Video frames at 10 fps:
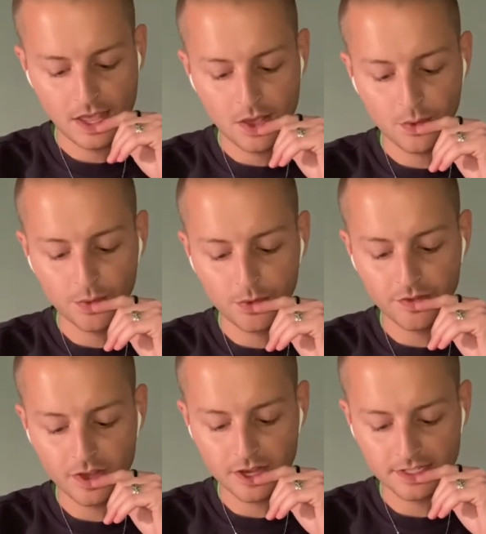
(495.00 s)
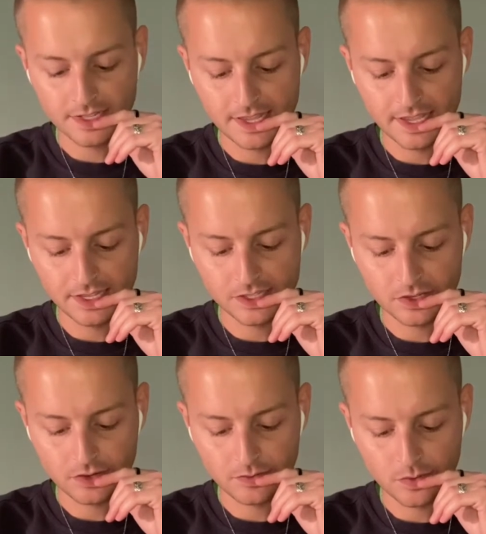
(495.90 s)
We're moving on to the Ace
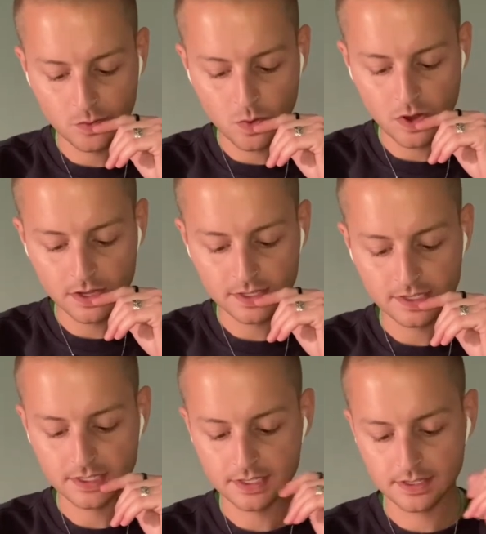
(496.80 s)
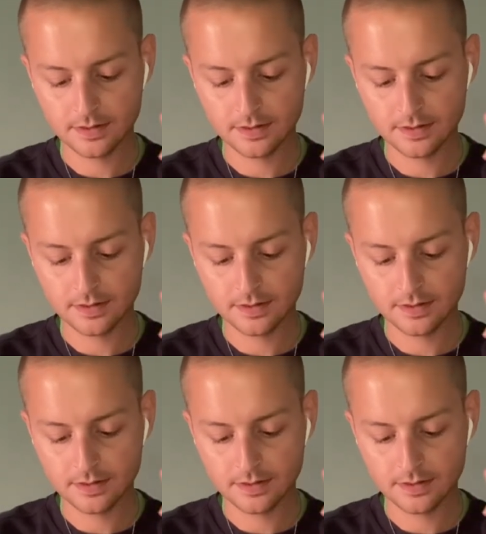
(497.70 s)
of Wands.